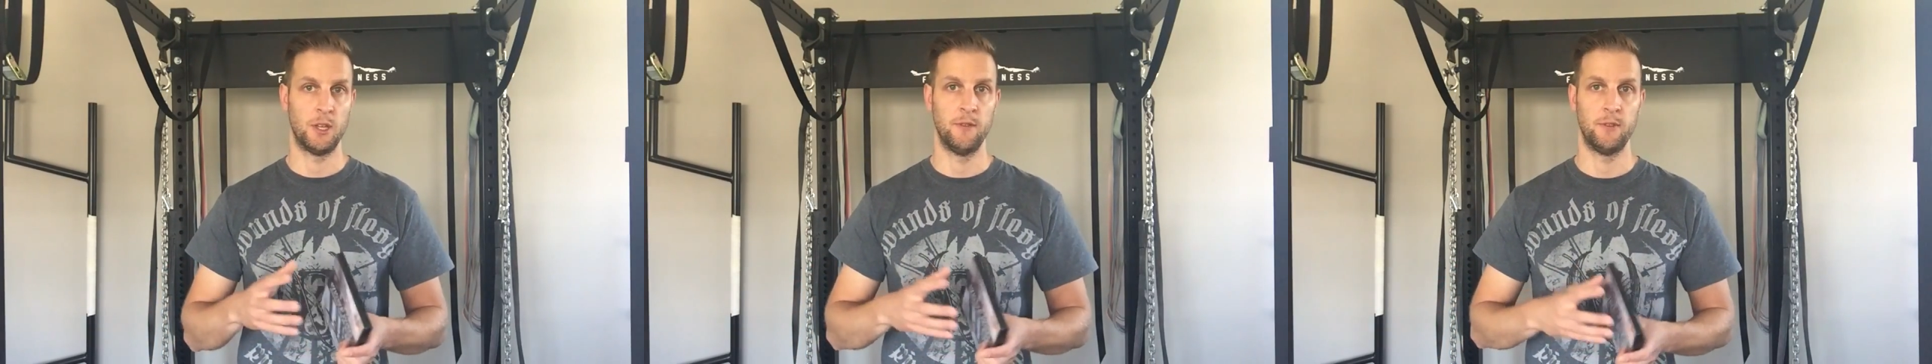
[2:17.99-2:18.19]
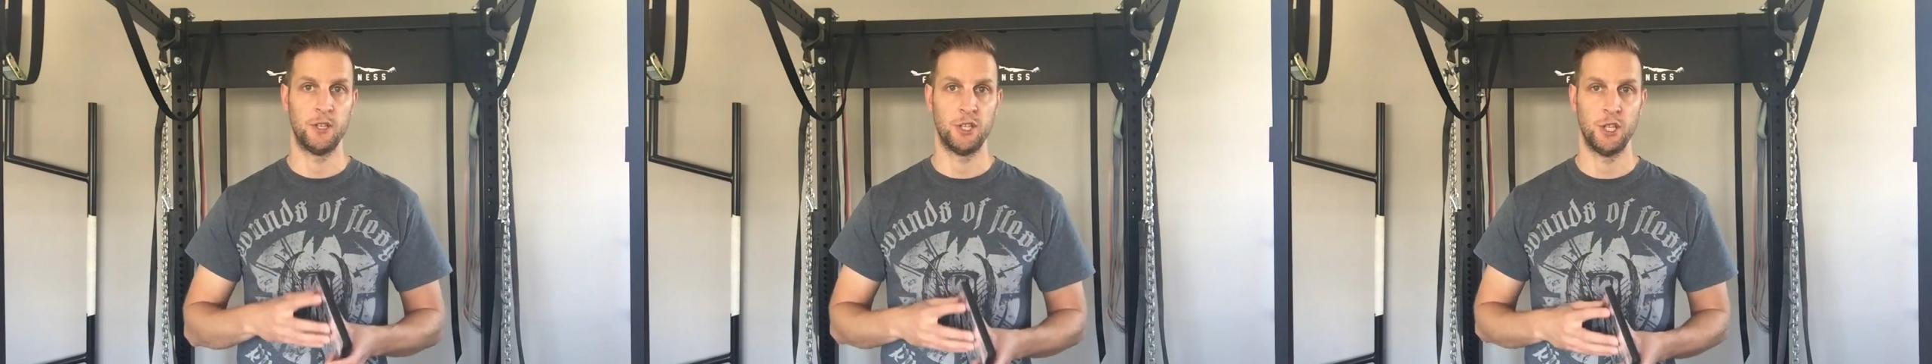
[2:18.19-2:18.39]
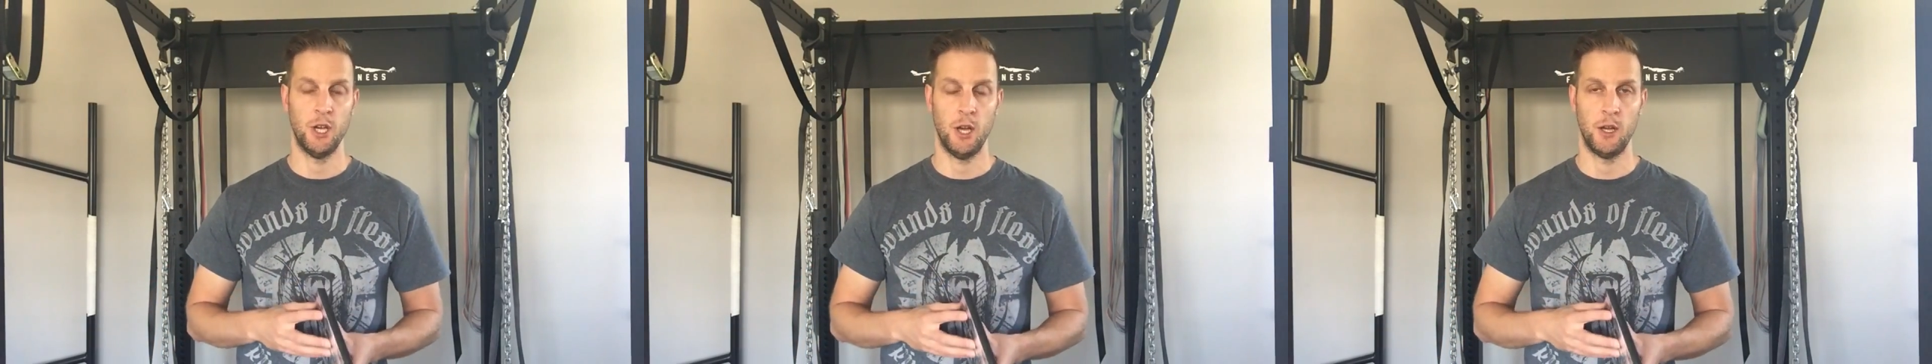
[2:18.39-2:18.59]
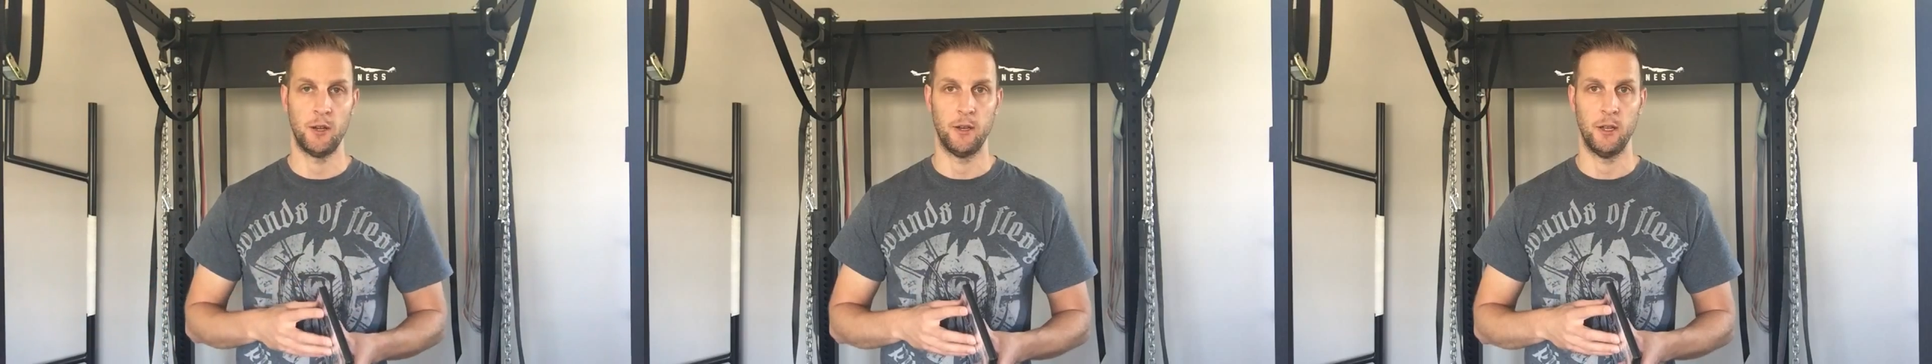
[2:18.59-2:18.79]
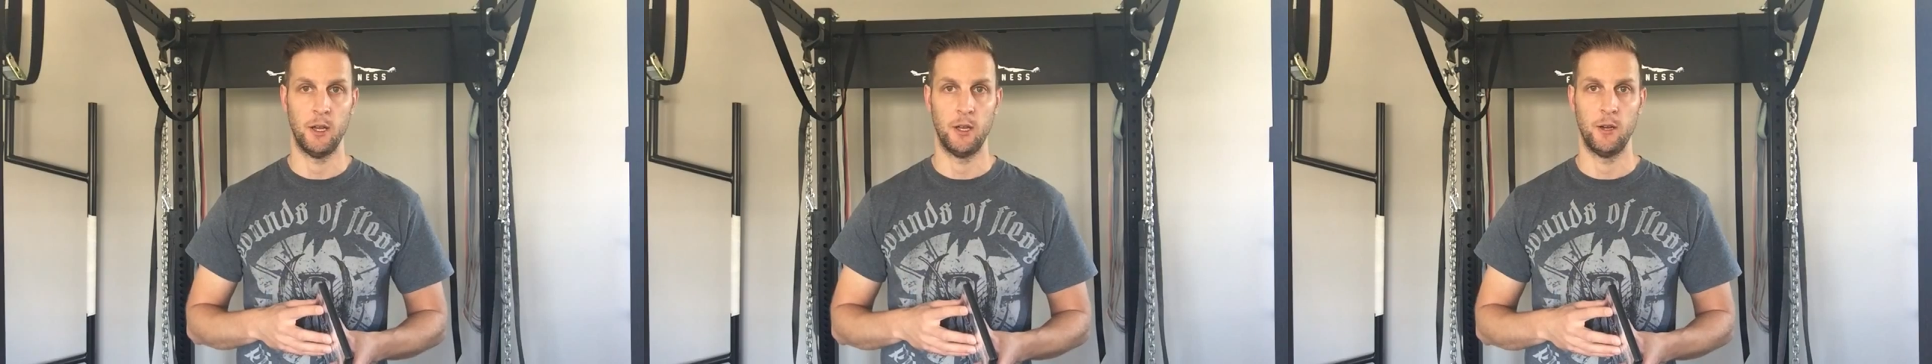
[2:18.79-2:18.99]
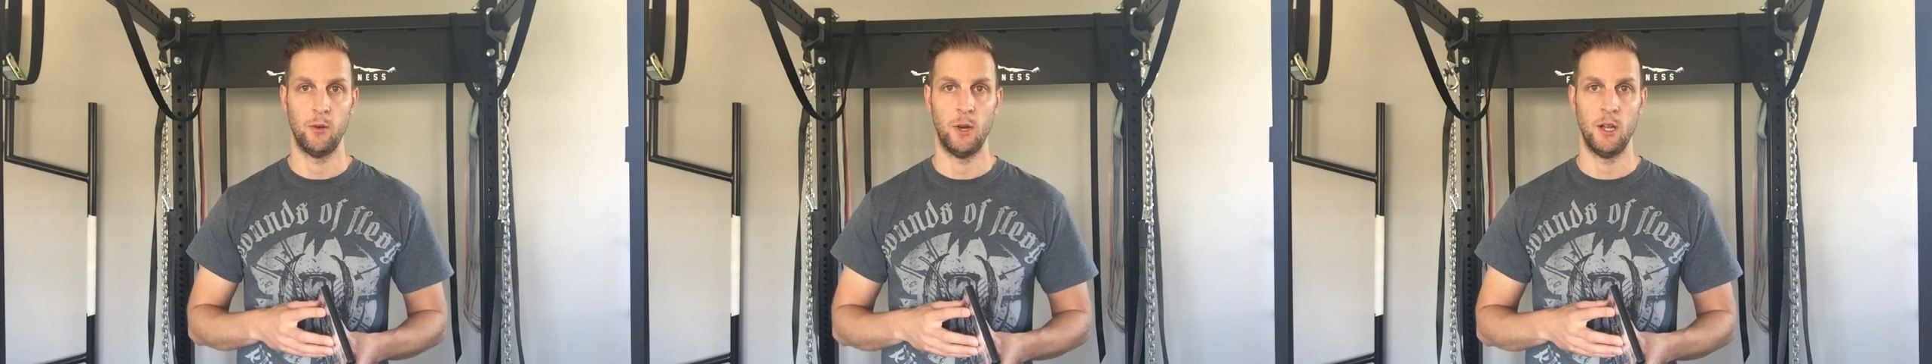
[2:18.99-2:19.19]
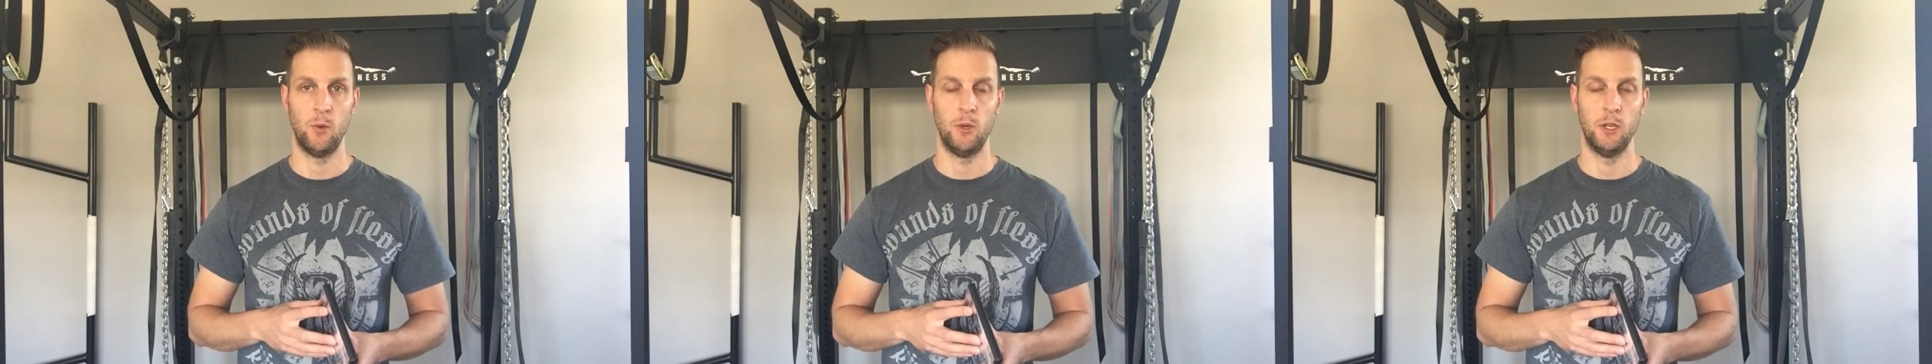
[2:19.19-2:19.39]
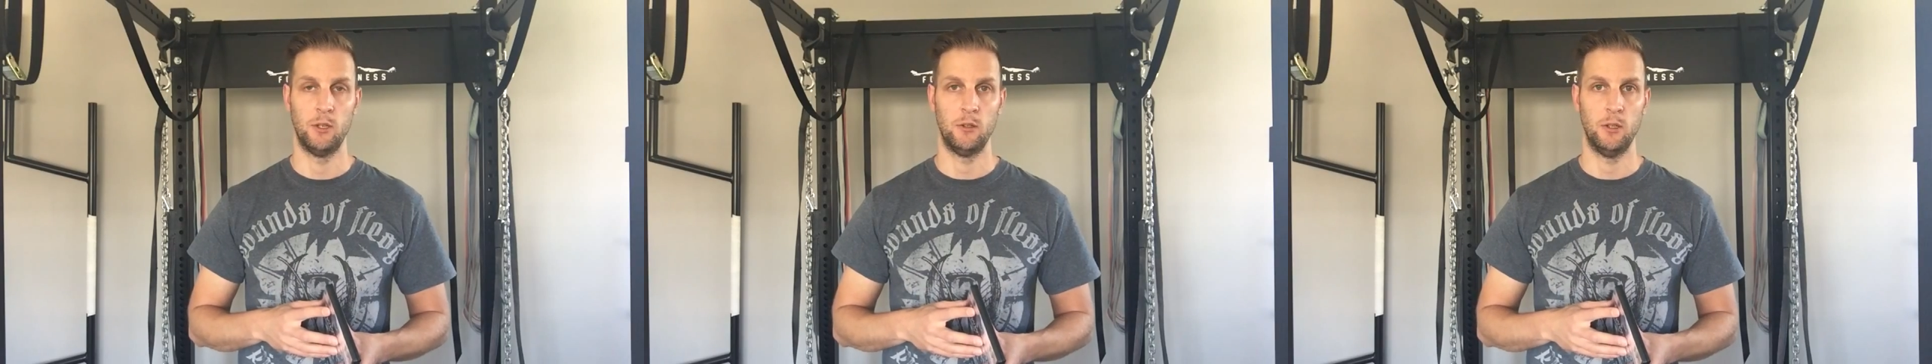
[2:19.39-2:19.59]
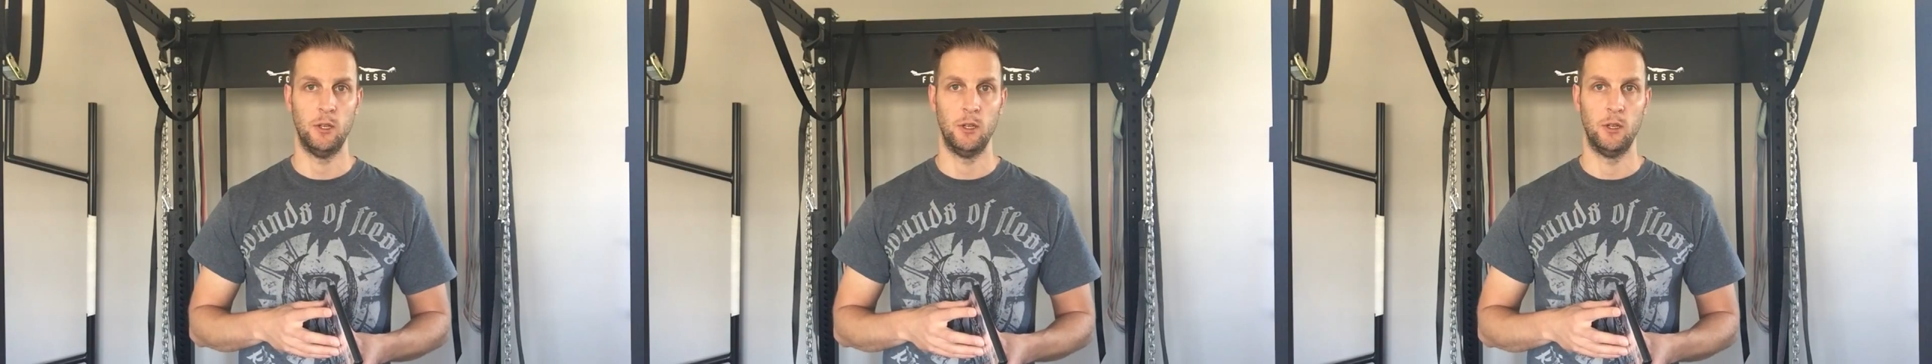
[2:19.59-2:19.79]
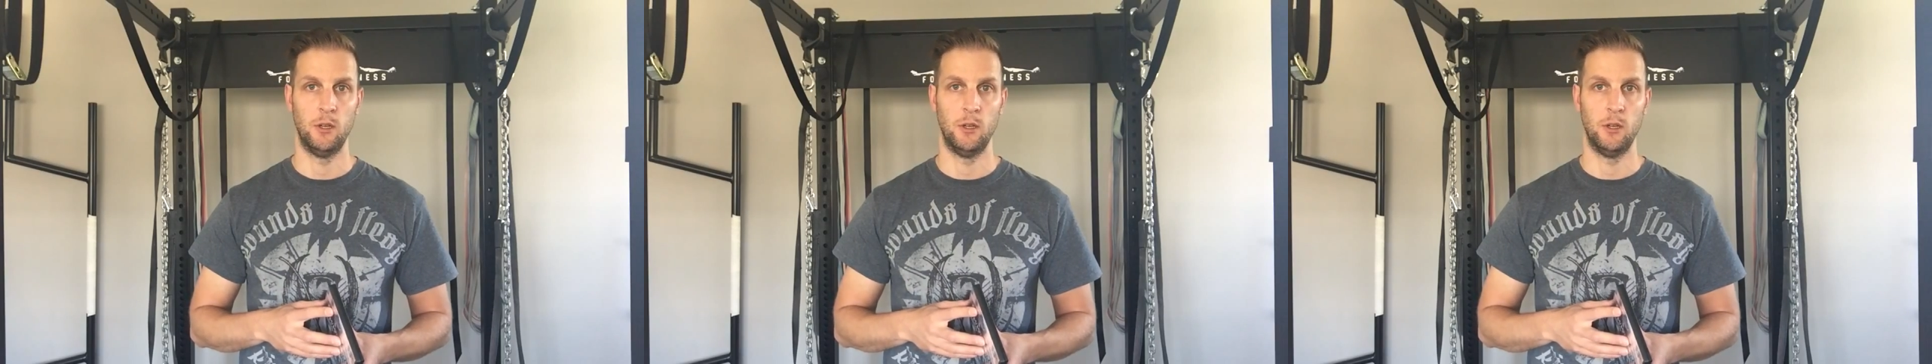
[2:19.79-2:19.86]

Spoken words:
give it a shot. I know I will.